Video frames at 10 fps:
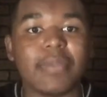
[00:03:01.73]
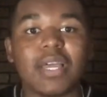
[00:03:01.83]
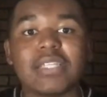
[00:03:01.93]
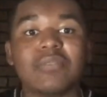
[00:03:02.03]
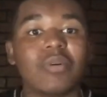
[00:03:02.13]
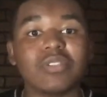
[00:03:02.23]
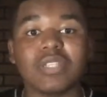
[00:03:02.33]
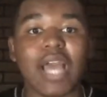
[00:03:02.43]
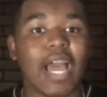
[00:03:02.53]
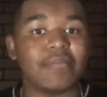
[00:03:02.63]
because
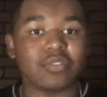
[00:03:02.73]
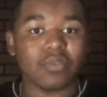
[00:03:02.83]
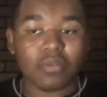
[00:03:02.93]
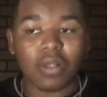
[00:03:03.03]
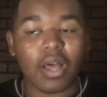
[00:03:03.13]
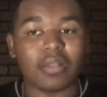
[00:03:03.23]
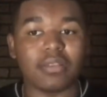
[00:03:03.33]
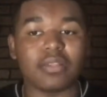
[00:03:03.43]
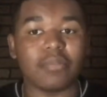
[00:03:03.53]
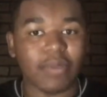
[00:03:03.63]
mostly I have school
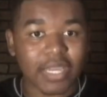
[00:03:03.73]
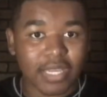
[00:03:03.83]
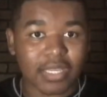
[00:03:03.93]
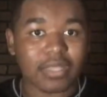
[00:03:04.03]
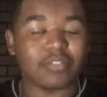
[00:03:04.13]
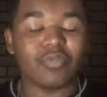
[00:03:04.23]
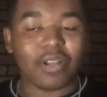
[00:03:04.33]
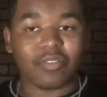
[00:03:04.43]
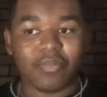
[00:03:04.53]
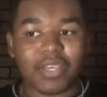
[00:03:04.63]

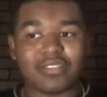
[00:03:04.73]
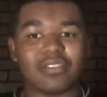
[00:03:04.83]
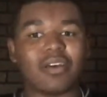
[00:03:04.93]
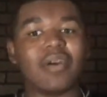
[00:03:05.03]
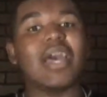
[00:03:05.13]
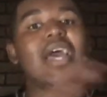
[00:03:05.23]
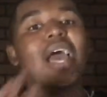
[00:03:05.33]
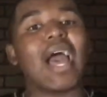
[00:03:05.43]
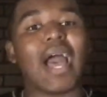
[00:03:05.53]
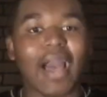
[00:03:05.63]
throughout the week, so
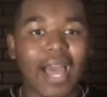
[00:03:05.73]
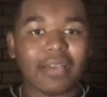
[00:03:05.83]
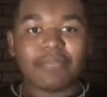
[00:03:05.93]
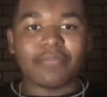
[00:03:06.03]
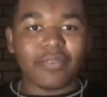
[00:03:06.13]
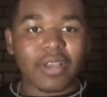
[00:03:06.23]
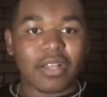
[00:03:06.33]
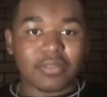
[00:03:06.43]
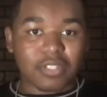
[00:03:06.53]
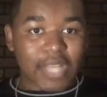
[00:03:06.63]
I can be free
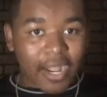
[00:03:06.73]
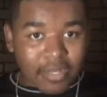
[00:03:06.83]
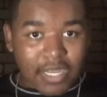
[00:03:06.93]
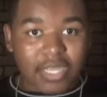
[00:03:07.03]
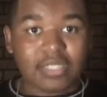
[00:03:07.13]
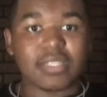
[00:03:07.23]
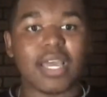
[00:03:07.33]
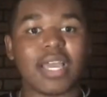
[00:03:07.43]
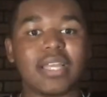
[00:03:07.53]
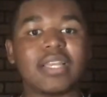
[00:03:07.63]
on Saturdays.
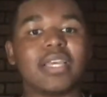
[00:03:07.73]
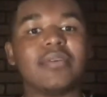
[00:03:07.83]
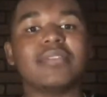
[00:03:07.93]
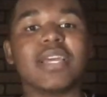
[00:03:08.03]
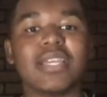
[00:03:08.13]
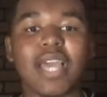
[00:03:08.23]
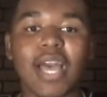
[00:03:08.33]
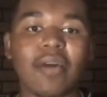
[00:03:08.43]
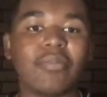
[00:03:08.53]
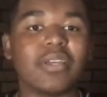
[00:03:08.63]
And he was like,
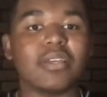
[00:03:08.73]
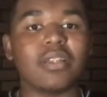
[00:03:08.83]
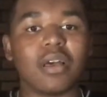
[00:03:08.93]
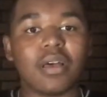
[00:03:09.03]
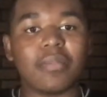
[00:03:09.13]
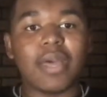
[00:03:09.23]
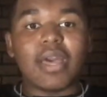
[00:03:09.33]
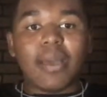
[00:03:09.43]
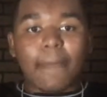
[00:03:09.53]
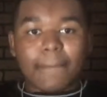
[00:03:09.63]
yeah, we can
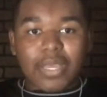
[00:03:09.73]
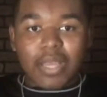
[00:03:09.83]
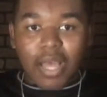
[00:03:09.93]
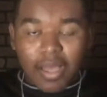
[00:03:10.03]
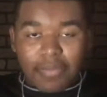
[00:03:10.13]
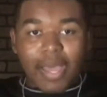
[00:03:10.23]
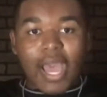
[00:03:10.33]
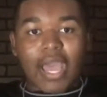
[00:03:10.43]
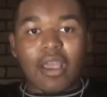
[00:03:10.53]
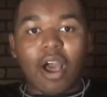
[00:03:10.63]
meet up
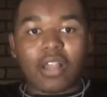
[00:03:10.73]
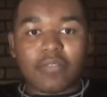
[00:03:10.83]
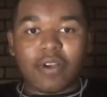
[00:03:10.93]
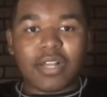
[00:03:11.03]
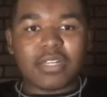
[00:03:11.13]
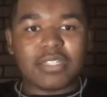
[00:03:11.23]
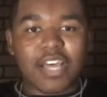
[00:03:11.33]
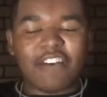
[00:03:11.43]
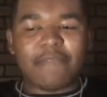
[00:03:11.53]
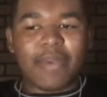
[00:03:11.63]
at Olive Garden in
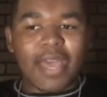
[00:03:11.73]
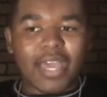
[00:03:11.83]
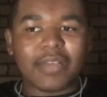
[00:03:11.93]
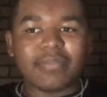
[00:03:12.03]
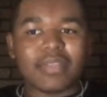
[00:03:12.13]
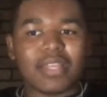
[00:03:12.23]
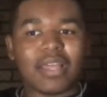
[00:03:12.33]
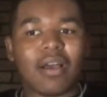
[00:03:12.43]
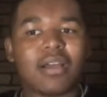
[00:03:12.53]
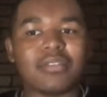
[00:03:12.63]
South Bay
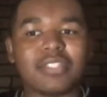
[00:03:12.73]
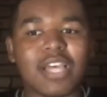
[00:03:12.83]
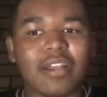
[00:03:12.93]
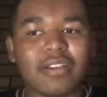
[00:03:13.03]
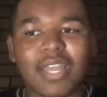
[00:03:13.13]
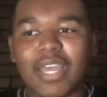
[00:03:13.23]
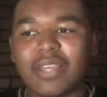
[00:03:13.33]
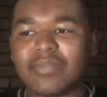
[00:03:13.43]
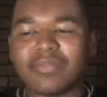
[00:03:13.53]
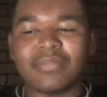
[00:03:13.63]
on
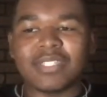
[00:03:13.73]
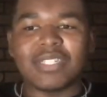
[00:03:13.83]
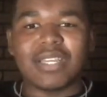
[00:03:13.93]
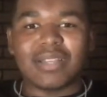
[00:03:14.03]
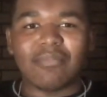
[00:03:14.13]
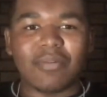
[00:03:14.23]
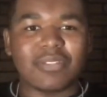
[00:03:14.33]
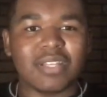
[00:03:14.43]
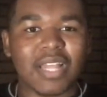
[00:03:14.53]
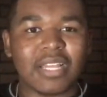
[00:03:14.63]
Saturday. What
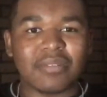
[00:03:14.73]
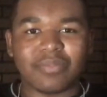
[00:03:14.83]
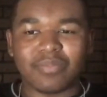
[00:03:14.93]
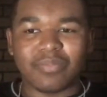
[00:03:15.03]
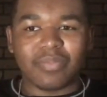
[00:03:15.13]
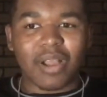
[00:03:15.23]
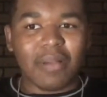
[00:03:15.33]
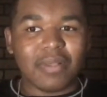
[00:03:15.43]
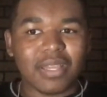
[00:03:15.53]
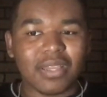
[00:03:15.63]
was it,
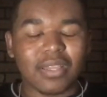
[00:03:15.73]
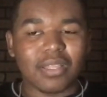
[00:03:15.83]
probably,